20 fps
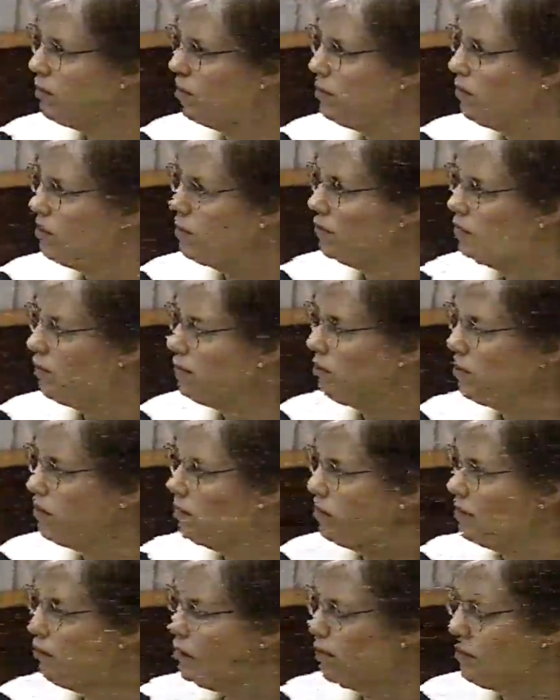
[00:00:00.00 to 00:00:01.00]
and item
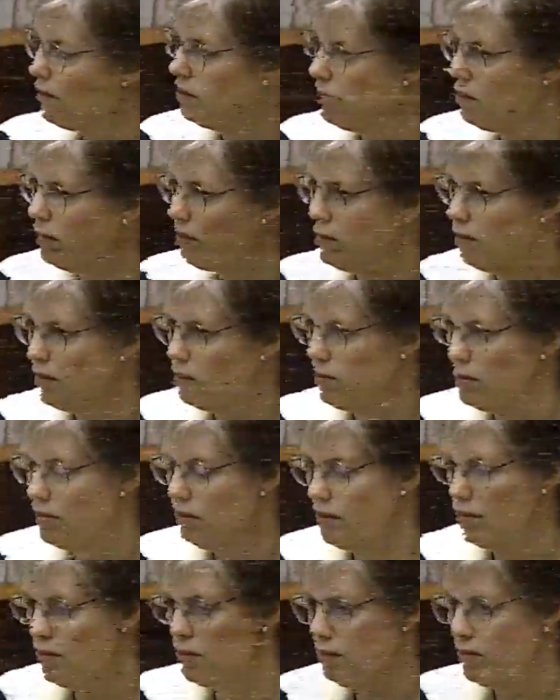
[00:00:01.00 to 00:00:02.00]
59
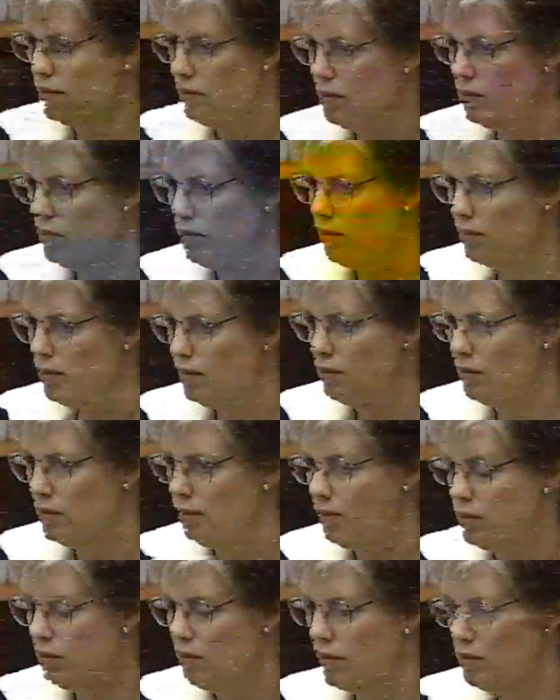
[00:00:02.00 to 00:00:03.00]
occurs in the
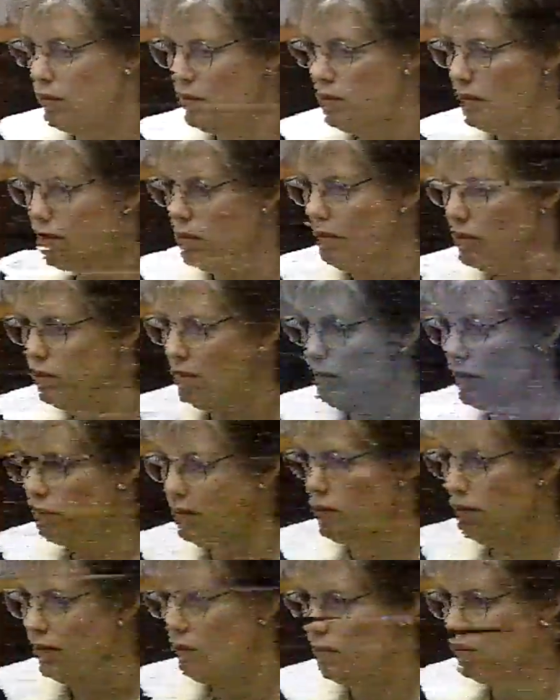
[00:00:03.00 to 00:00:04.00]
population with a frequency of
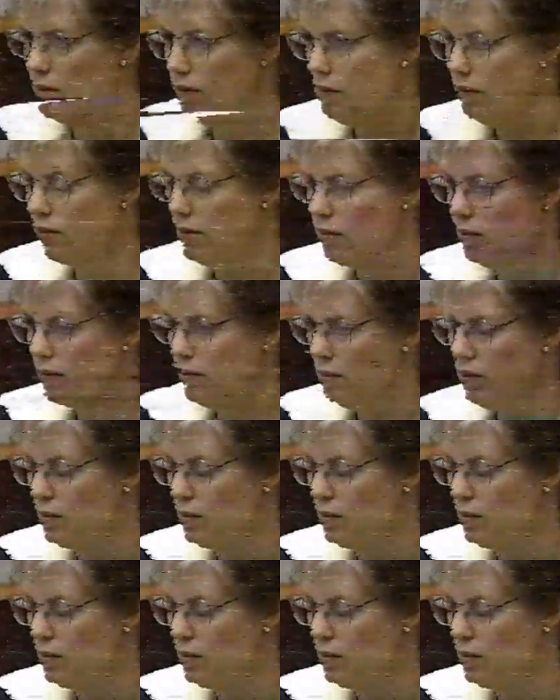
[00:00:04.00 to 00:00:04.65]
approximately